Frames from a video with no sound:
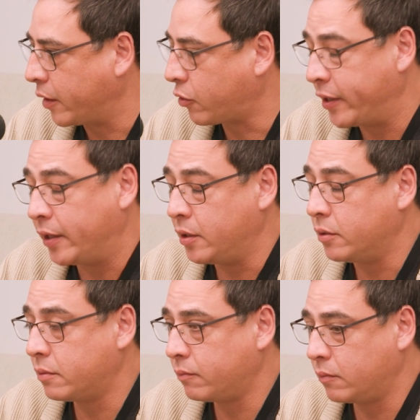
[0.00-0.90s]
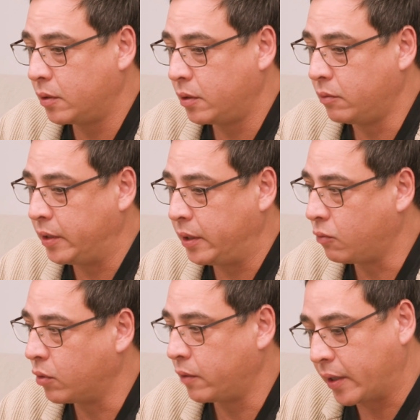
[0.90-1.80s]
create these
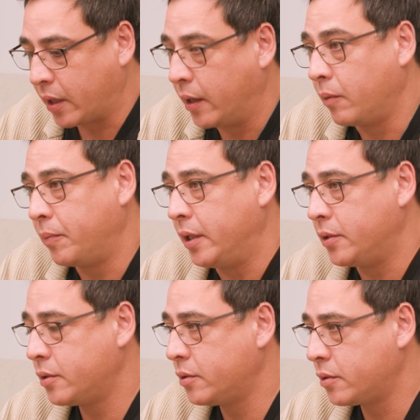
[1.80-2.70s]
unique, one-of-a-kind pieces.